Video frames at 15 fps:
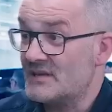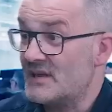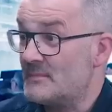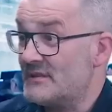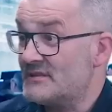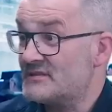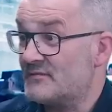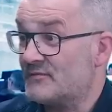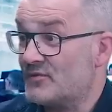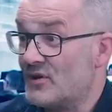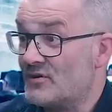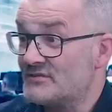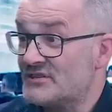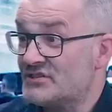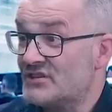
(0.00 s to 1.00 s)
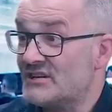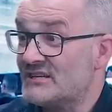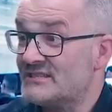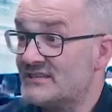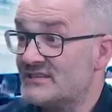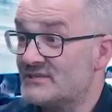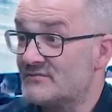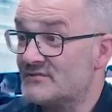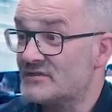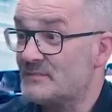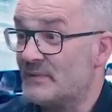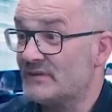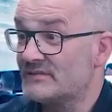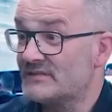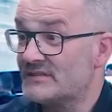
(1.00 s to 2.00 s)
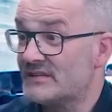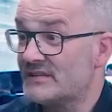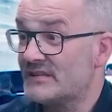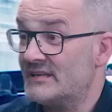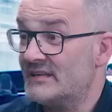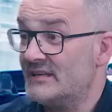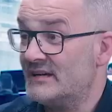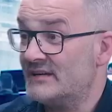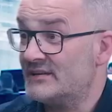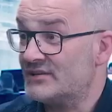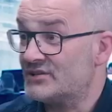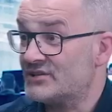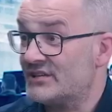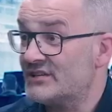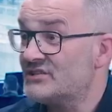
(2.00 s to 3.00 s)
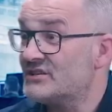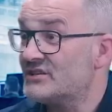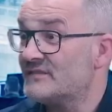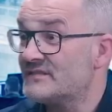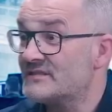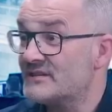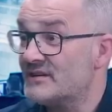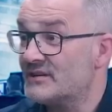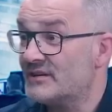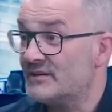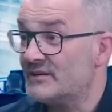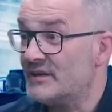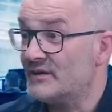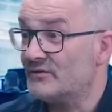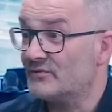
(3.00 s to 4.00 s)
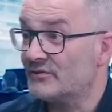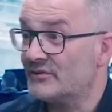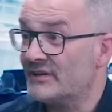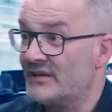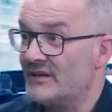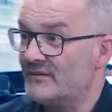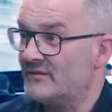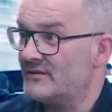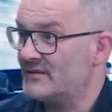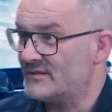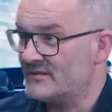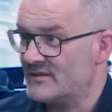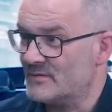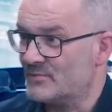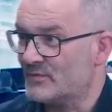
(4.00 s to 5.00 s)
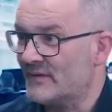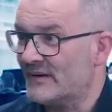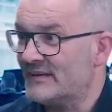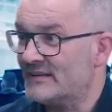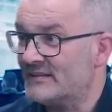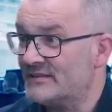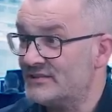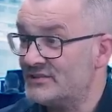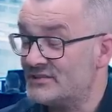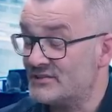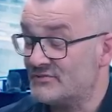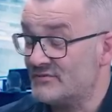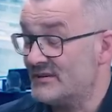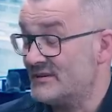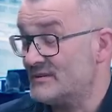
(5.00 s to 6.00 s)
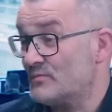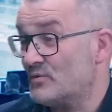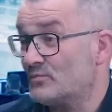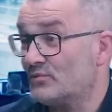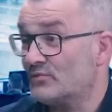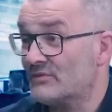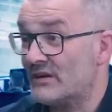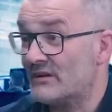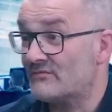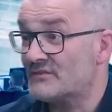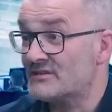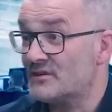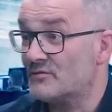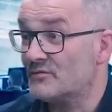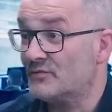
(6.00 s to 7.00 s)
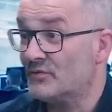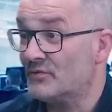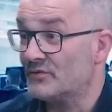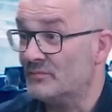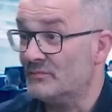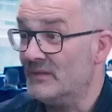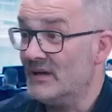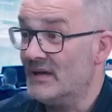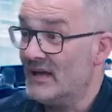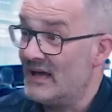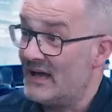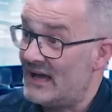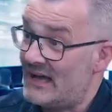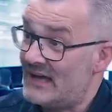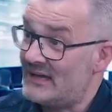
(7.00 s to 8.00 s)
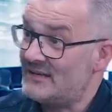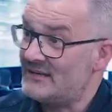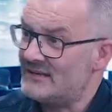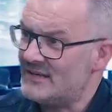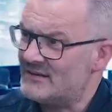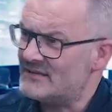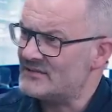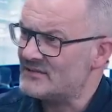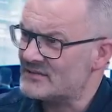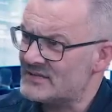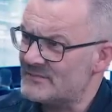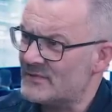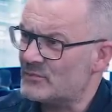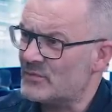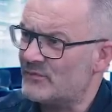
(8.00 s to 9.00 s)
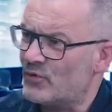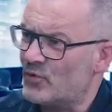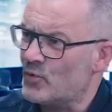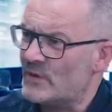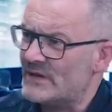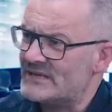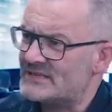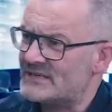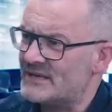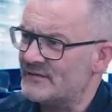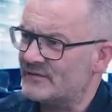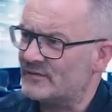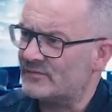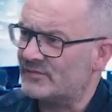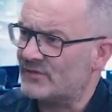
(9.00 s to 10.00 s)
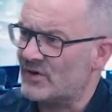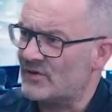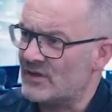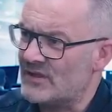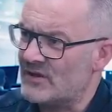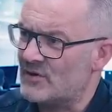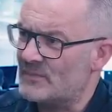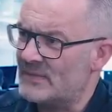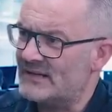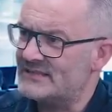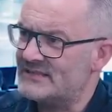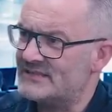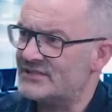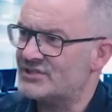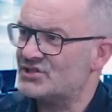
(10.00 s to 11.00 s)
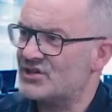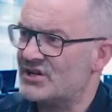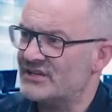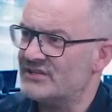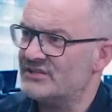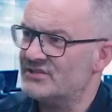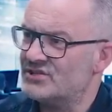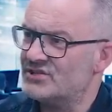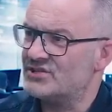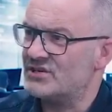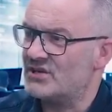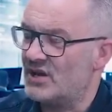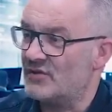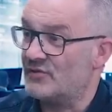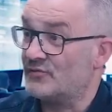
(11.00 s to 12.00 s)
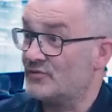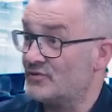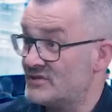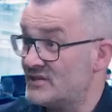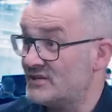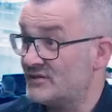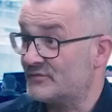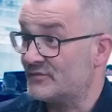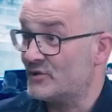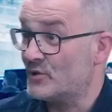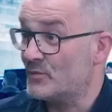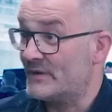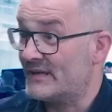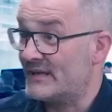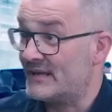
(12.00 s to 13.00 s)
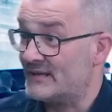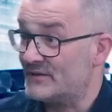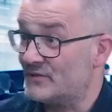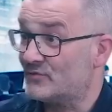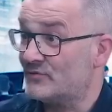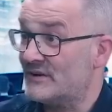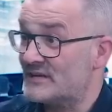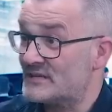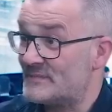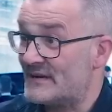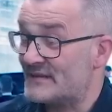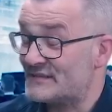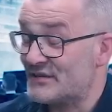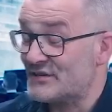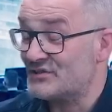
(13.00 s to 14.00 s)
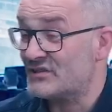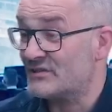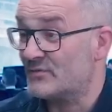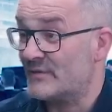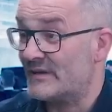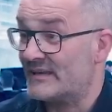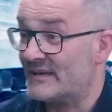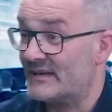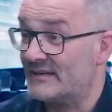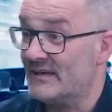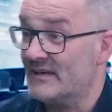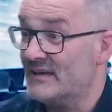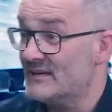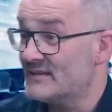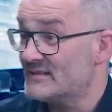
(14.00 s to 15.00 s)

So, yeah, I mean, so Ferrari's agility to respond to the changing of the circuit year on year and the prevailing conditions really is what brought that result for them. And it's not something we've always seen from Ferrari, their ability to change, certainly through a weekend or an expectation of a weekend.